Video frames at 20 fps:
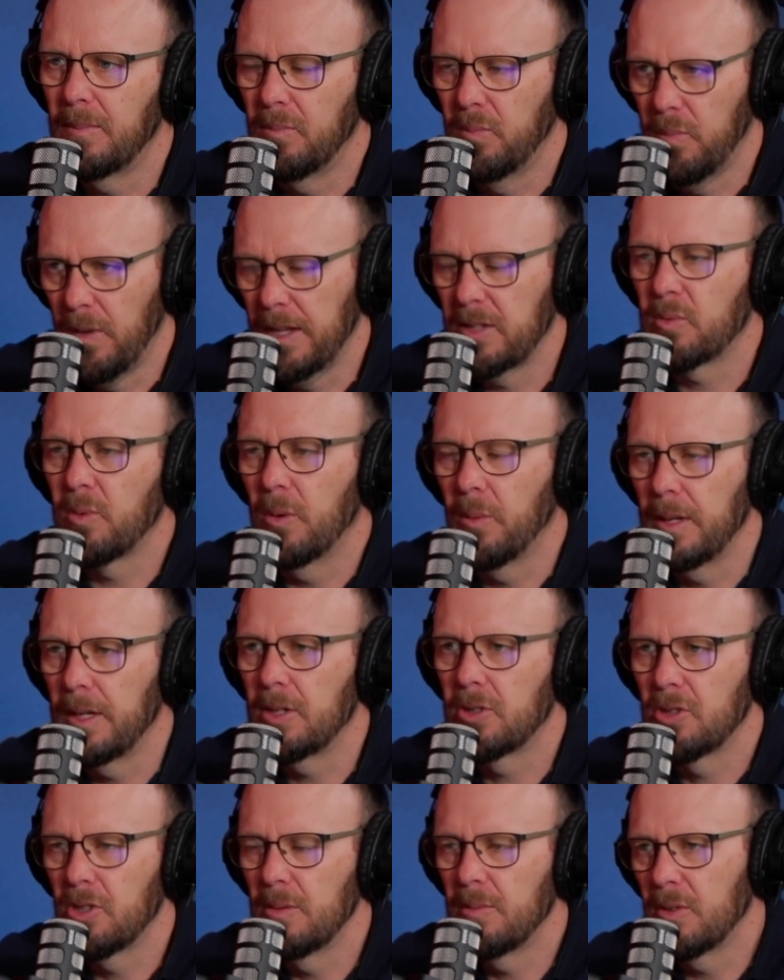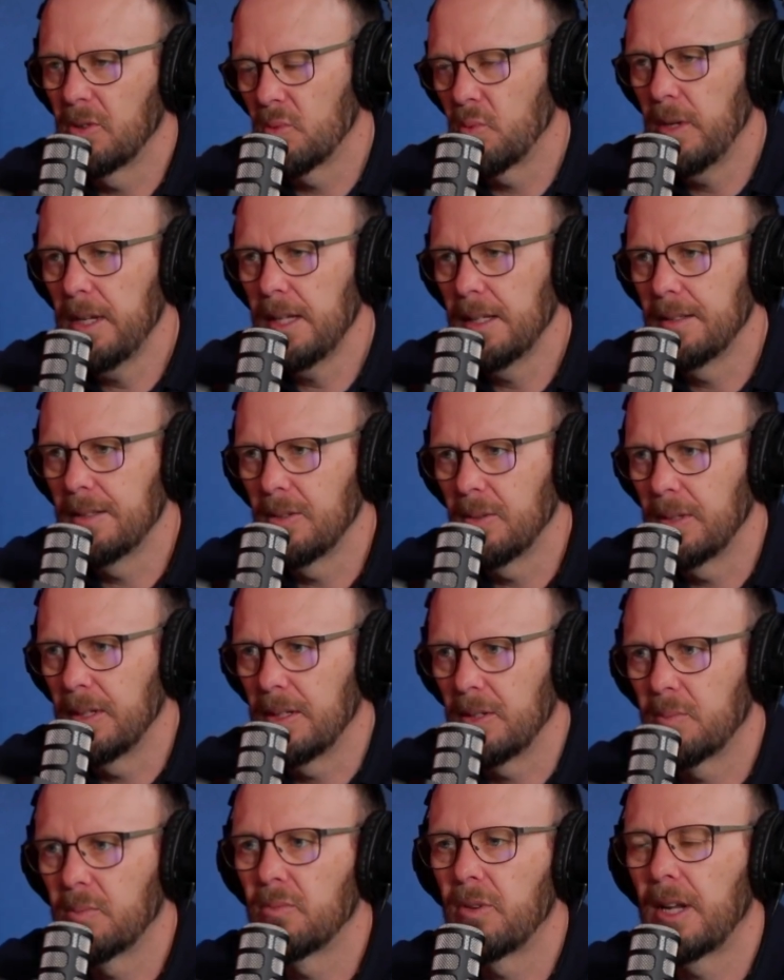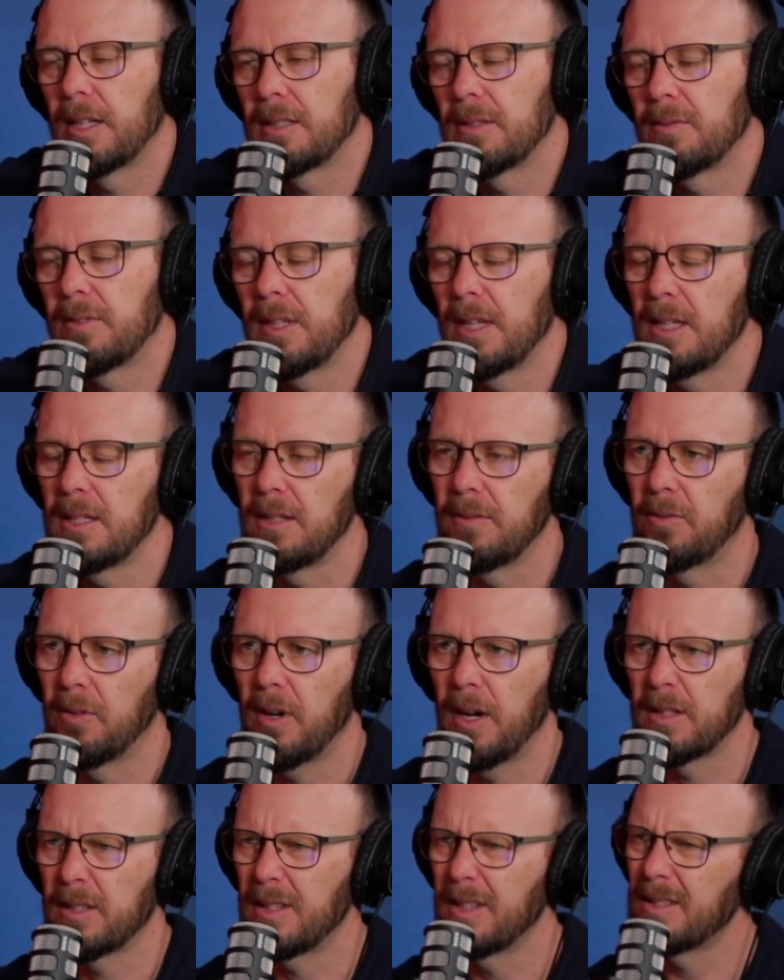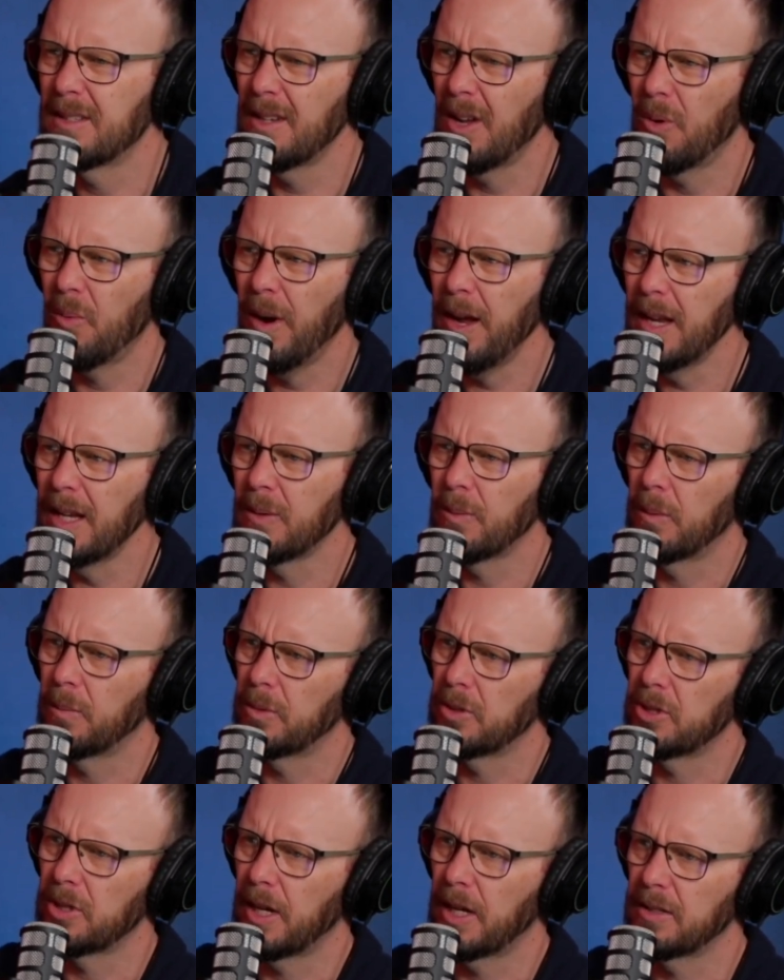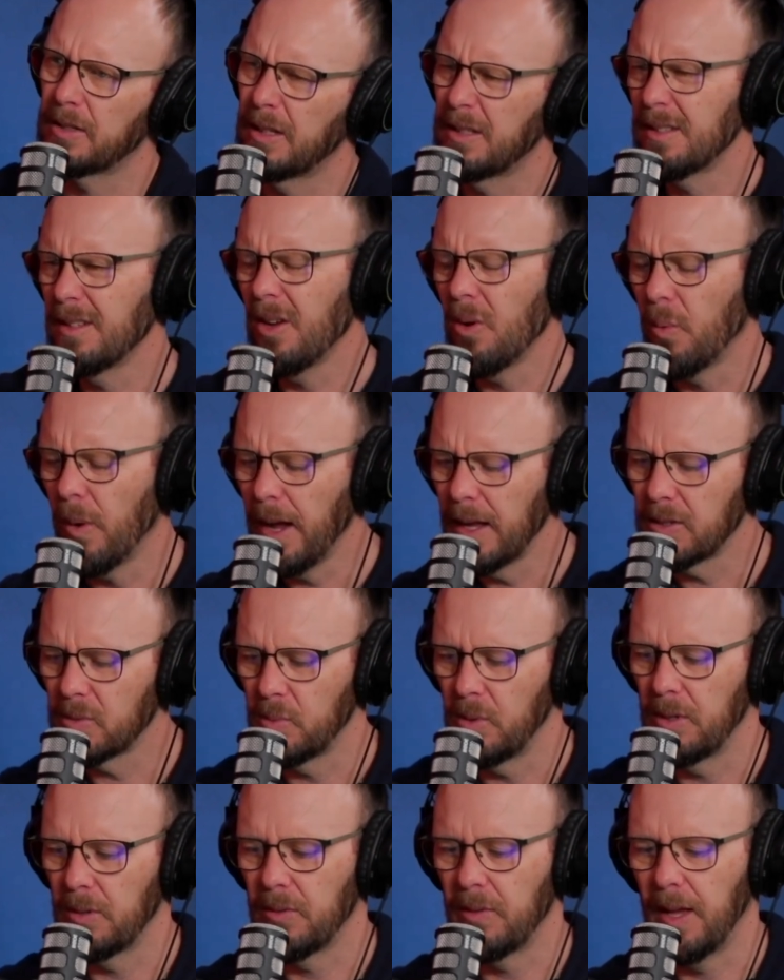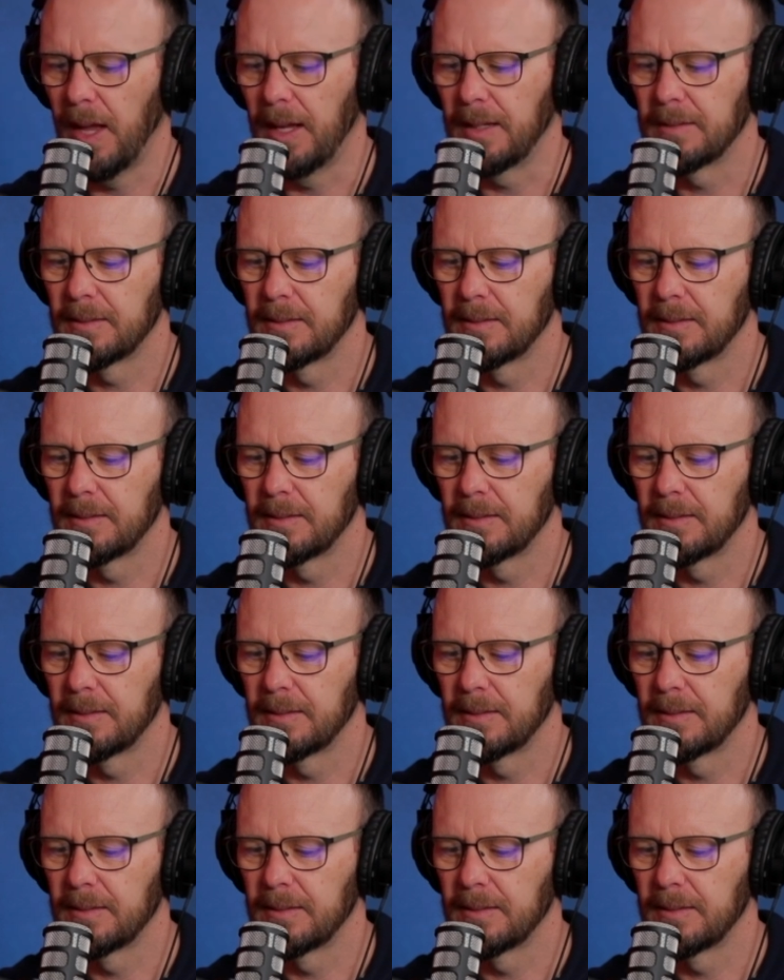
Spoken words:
That's what we assume because we can do it and it's relatively easy for us. There's no way anyone would charge that. There's no way it's worth that.